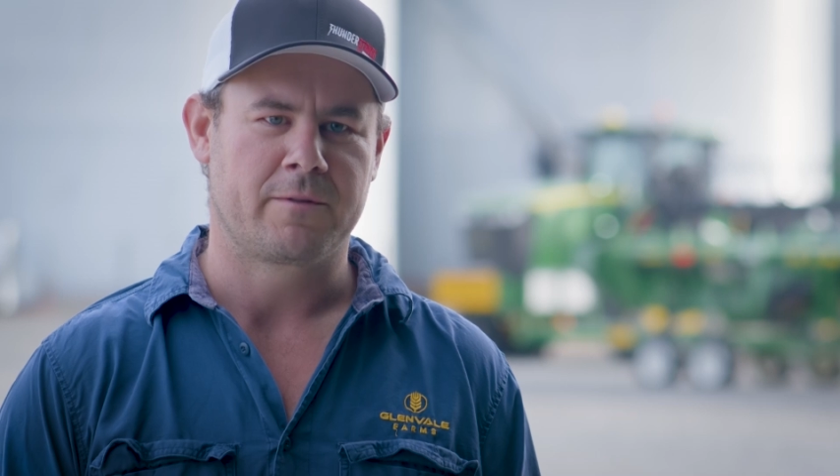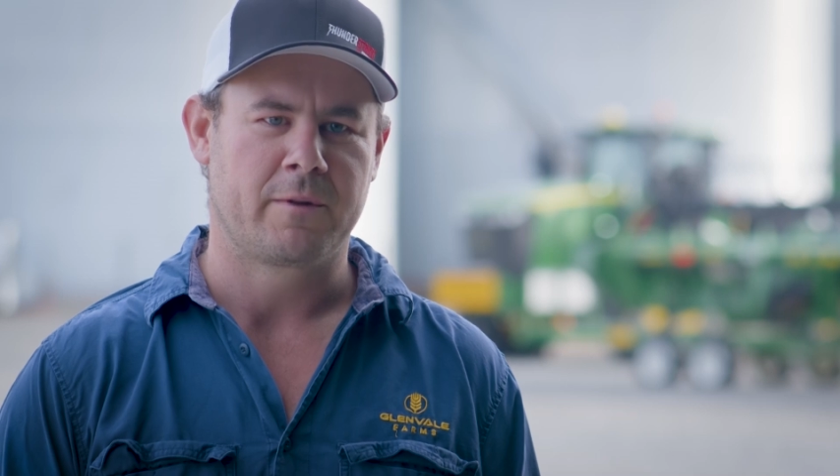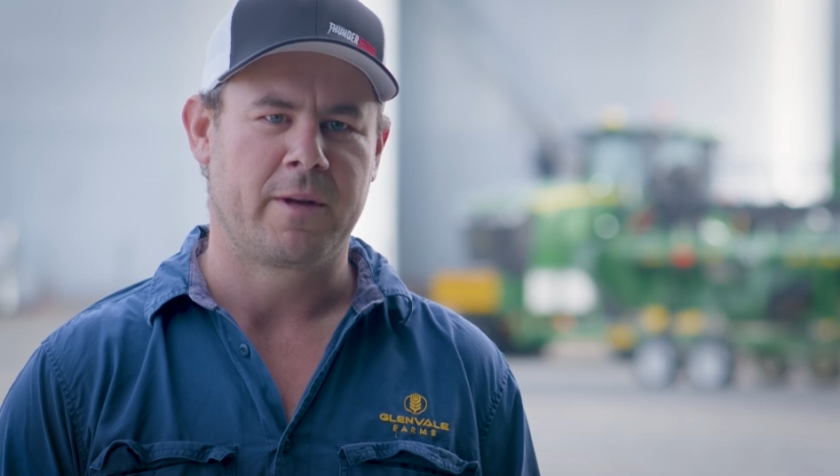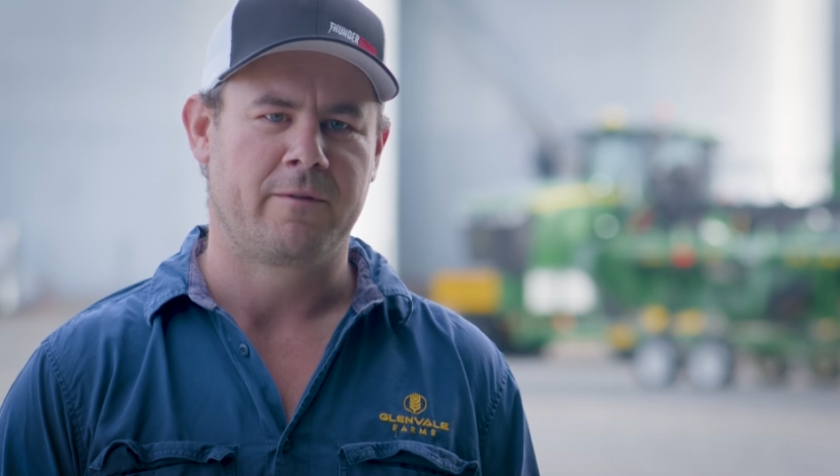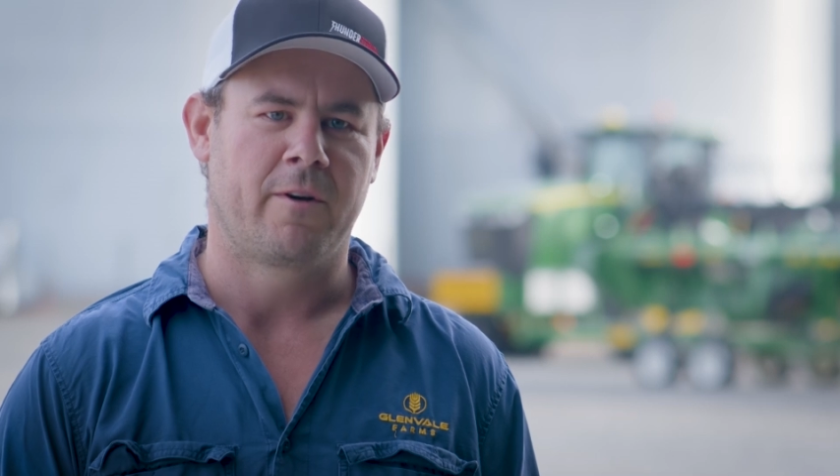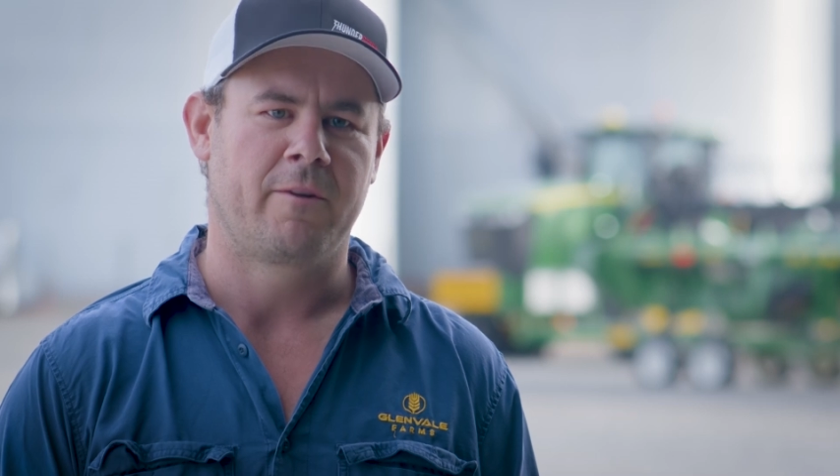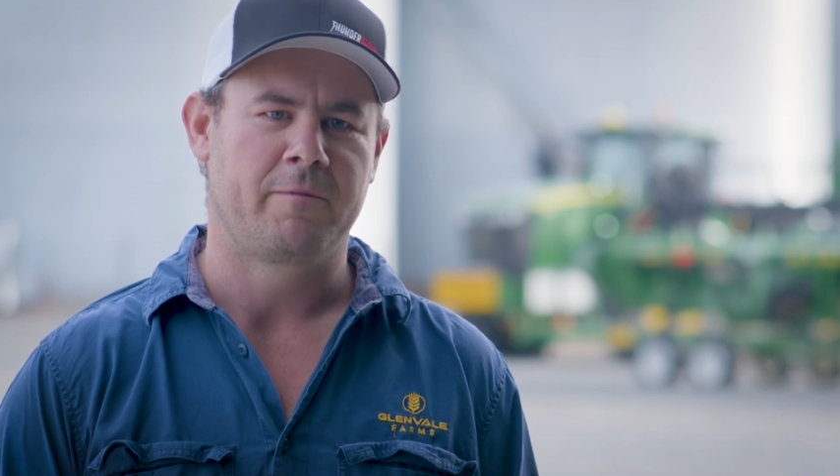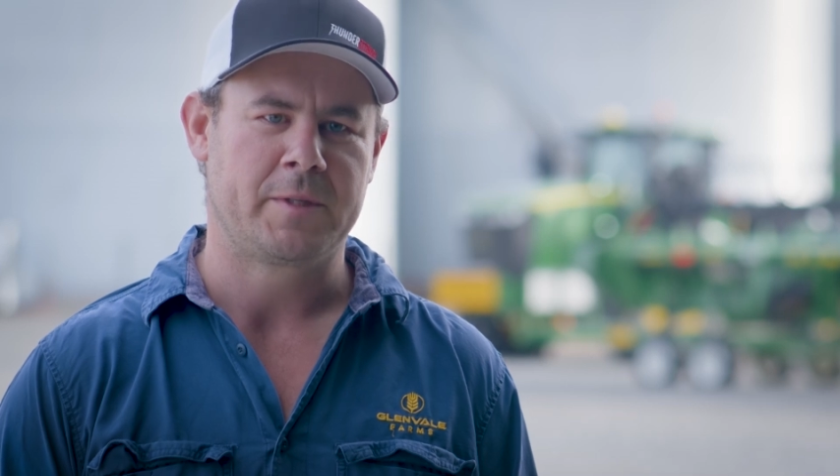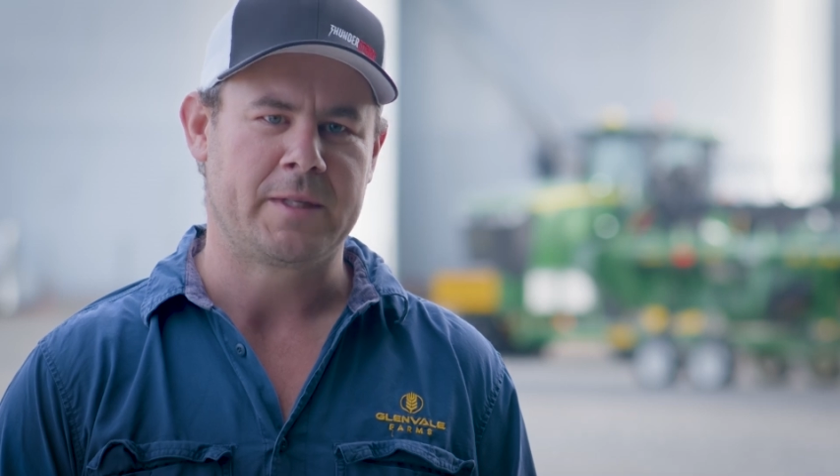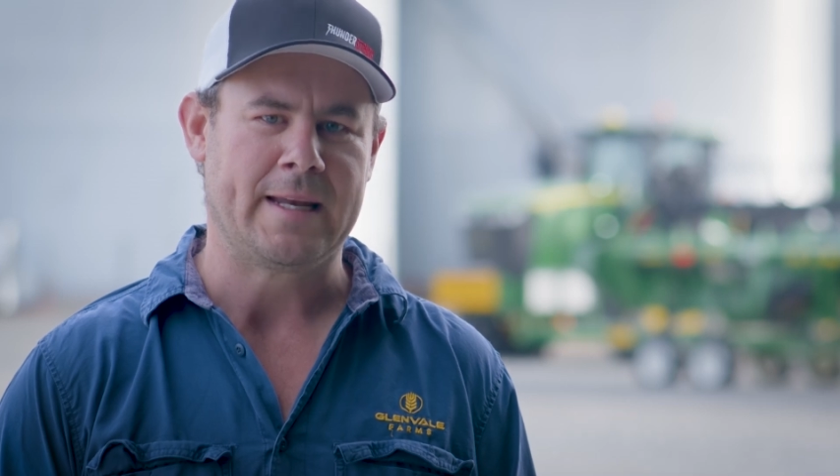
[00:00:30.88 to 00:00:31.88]
of
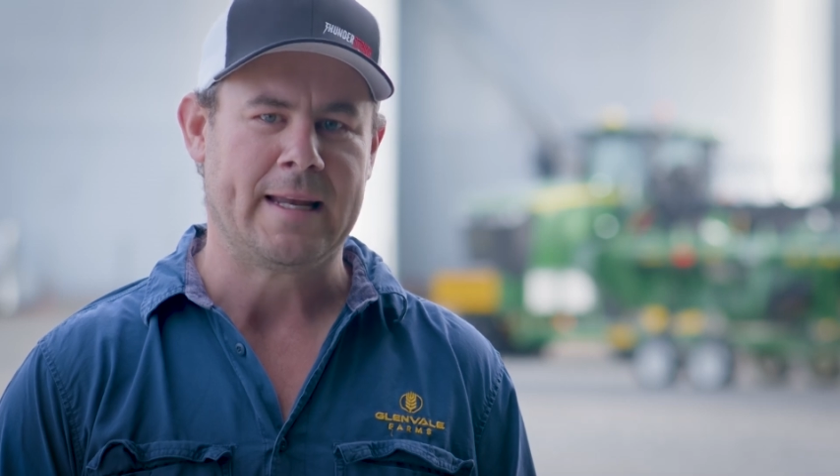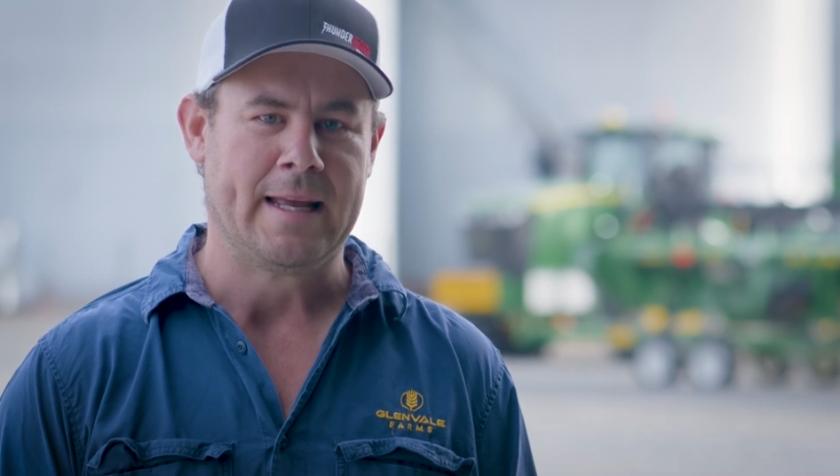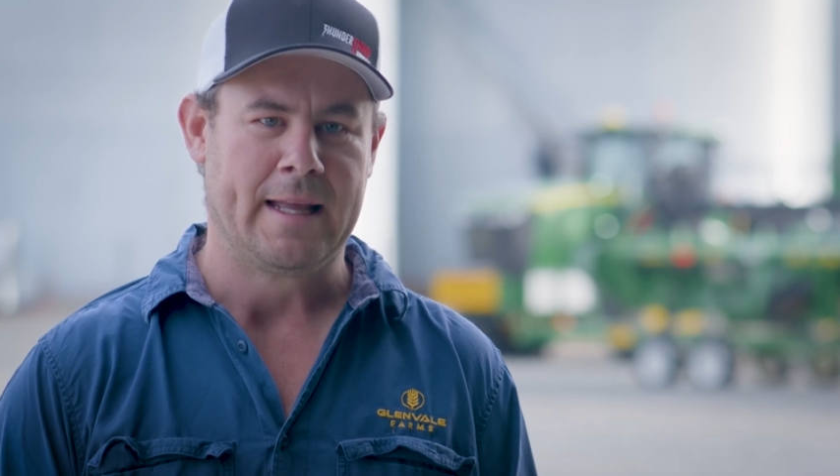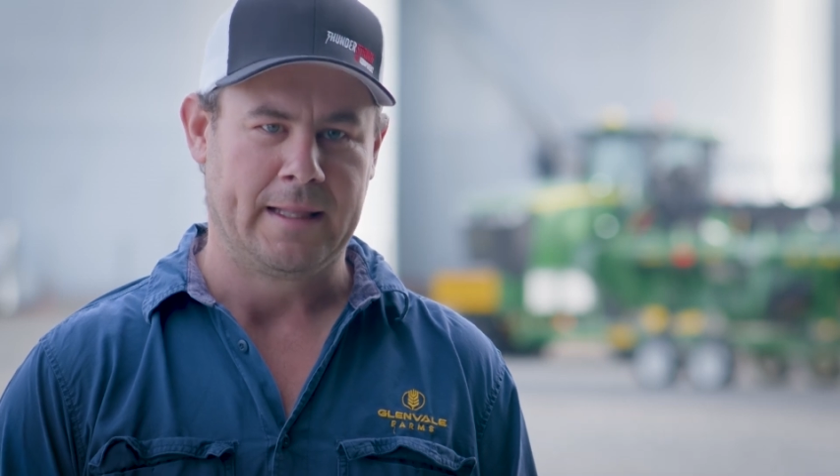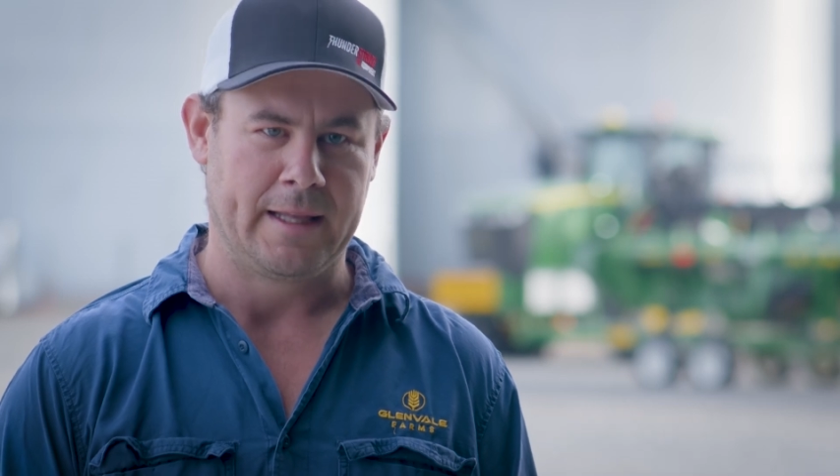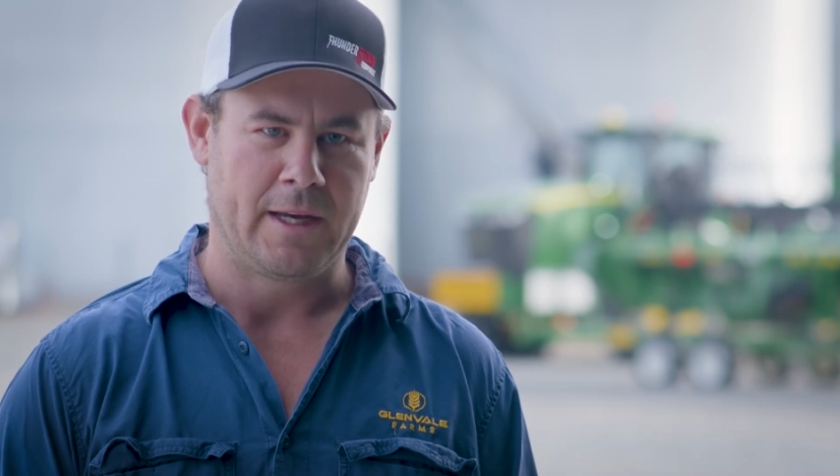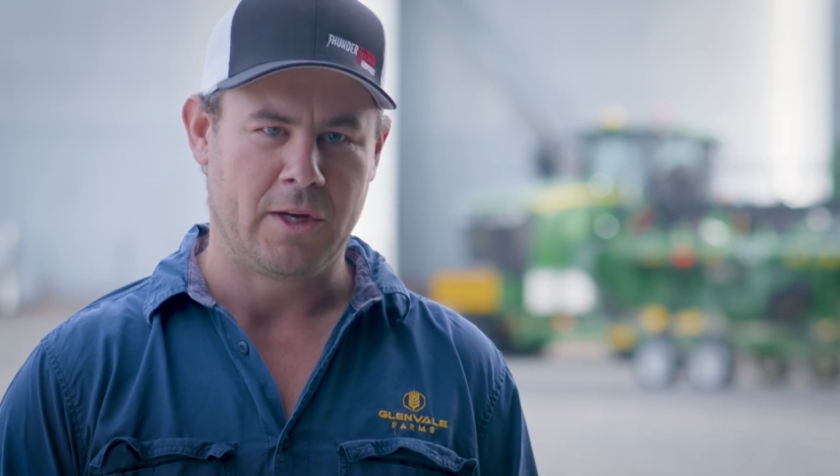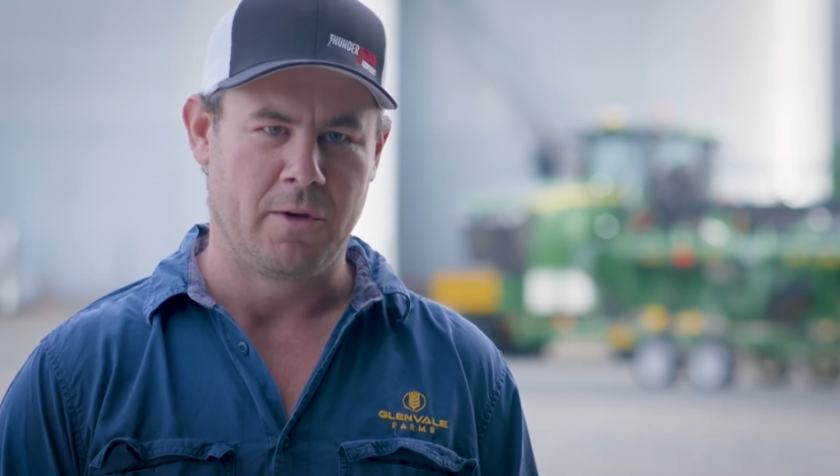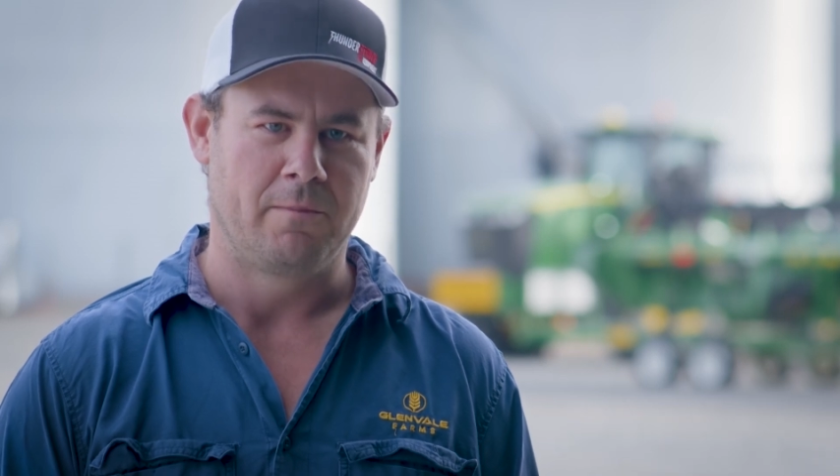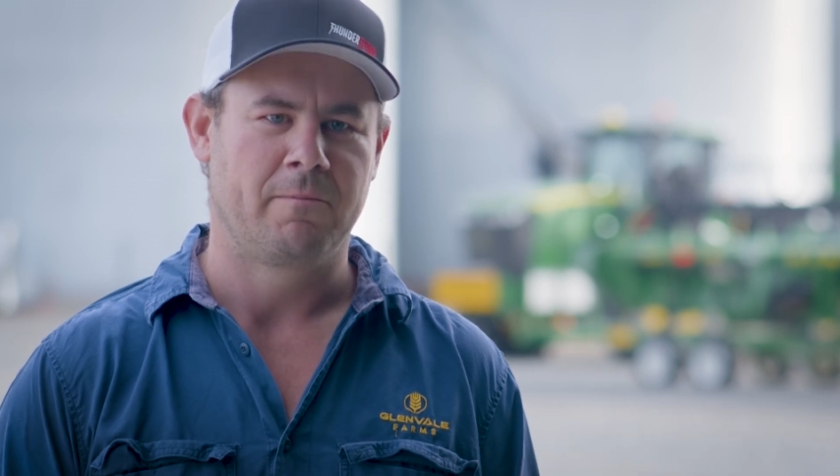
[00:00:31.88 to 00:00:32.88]
25% legume,